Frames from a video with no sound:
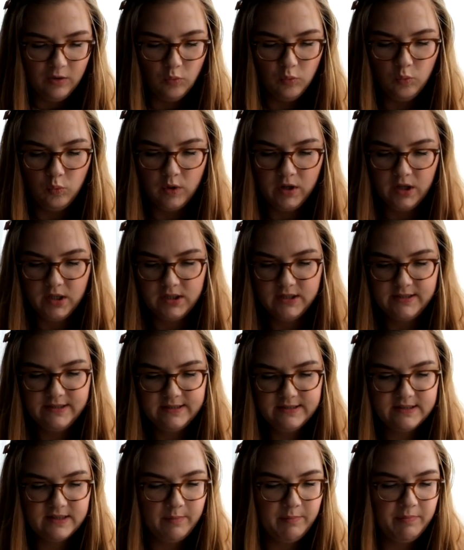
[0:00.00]
was
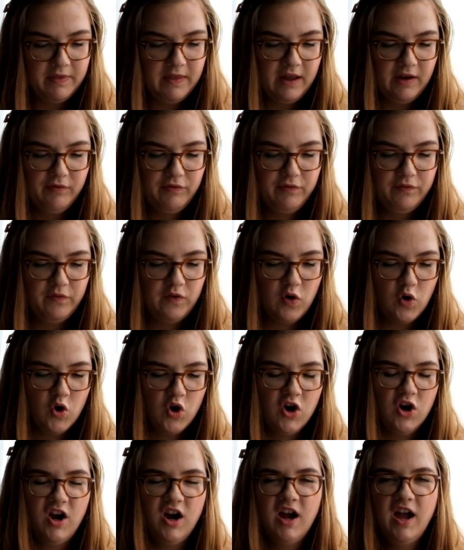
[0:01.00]
something
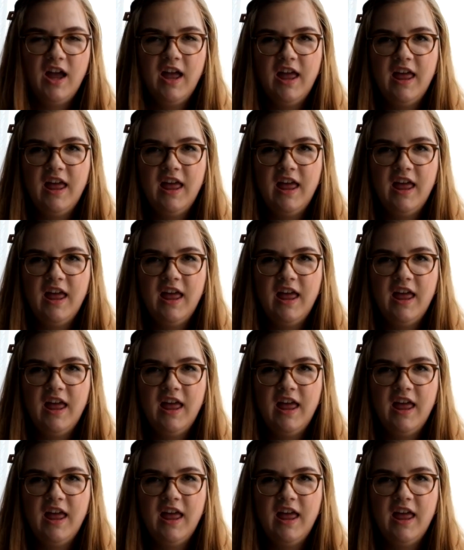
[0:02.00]
for